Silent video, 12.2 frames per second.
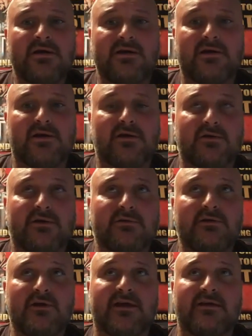You
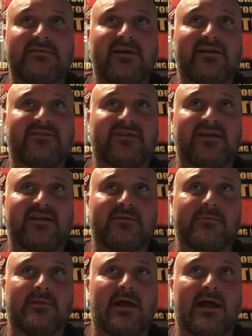look at Dusty and
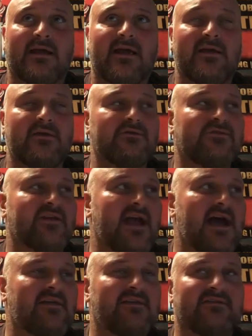you'd be like, hey, who's the
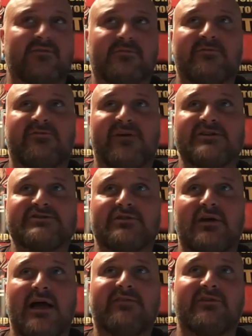guy that's a
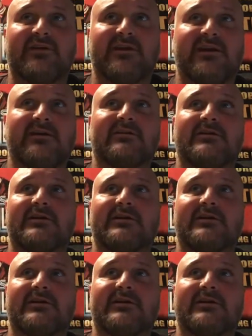professional athlete here?